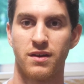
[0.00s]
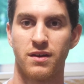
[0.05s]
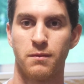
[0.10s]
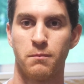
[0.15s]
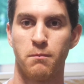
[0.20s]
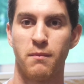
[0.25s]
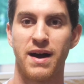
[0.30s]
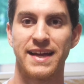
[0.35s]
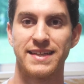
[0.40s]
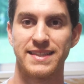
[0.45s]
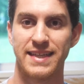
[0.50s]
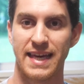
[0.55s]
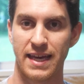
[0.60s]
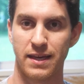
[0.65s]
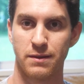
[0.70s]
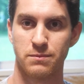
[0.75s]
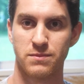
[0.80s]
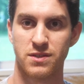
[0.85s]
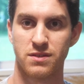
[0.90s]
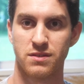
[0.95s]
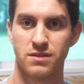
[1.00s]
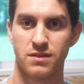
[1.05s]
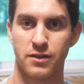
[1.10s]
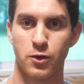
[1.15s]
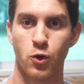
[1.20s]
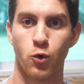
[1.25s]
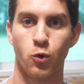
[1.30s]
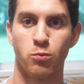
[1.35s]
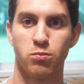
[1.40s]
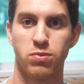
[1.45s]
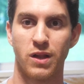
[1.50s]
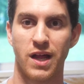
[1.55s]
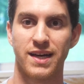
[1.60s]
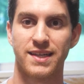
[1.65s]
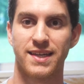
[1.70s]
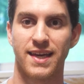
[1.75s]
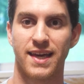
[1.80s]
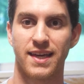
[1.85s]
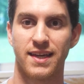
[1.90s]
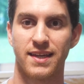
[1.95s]
Mind Games, the old
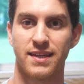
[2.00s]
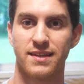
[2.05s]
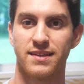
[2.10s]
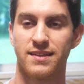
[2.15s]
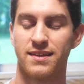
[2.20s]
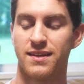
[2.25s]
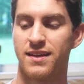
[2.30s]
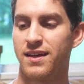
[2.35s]
Blockade?